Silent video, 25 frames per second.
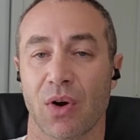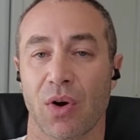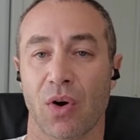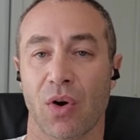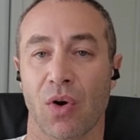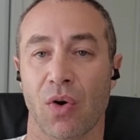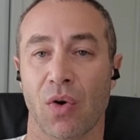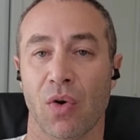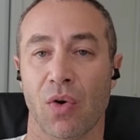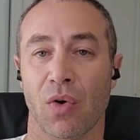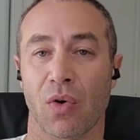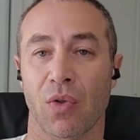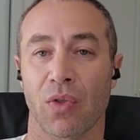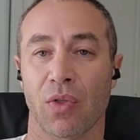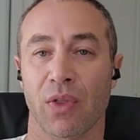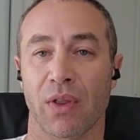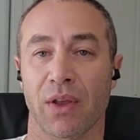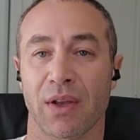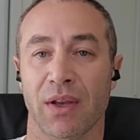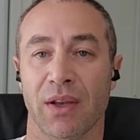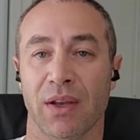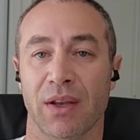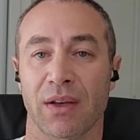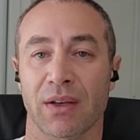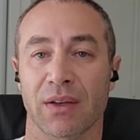on
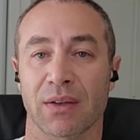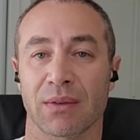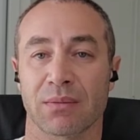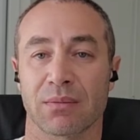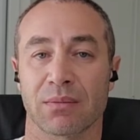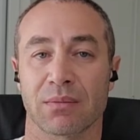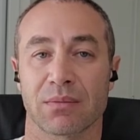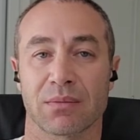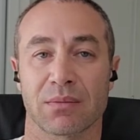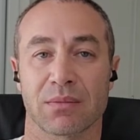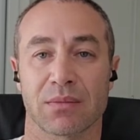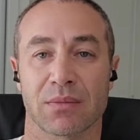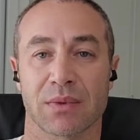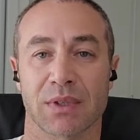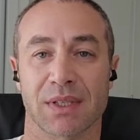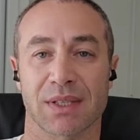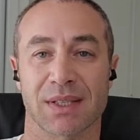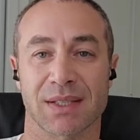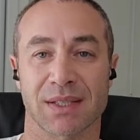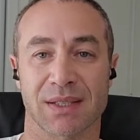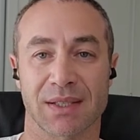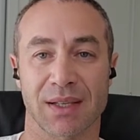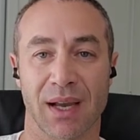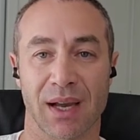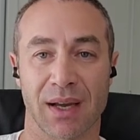a
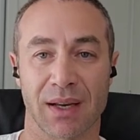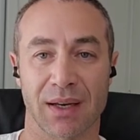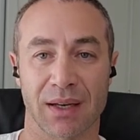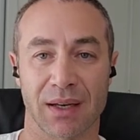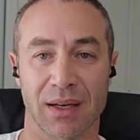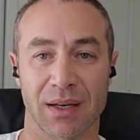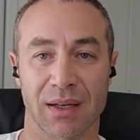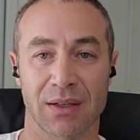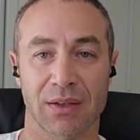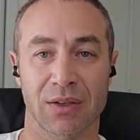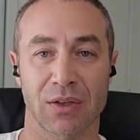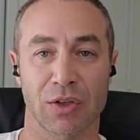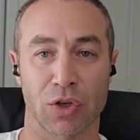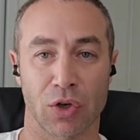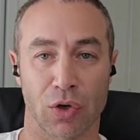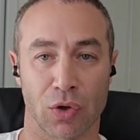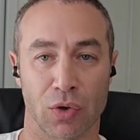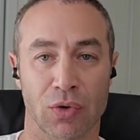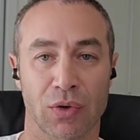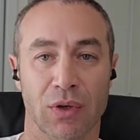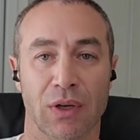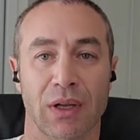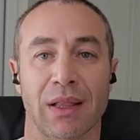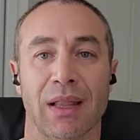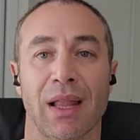sunny,
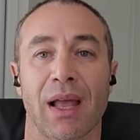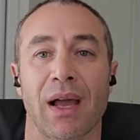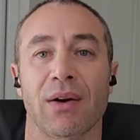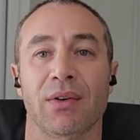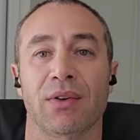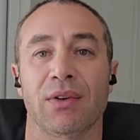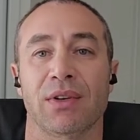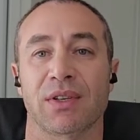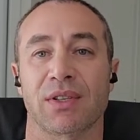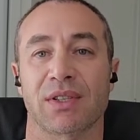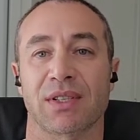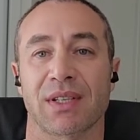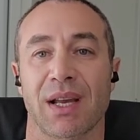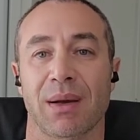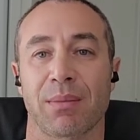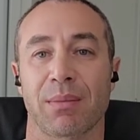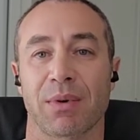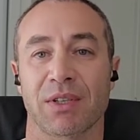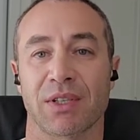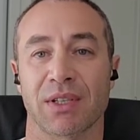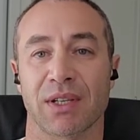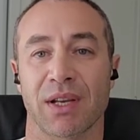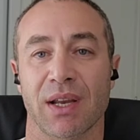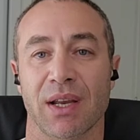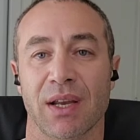non-cloudy summer
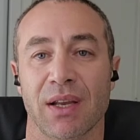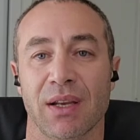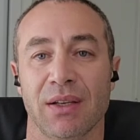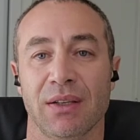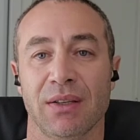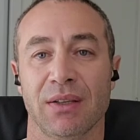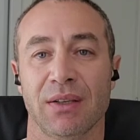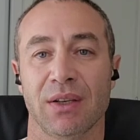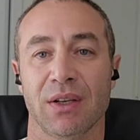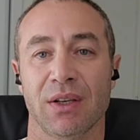day,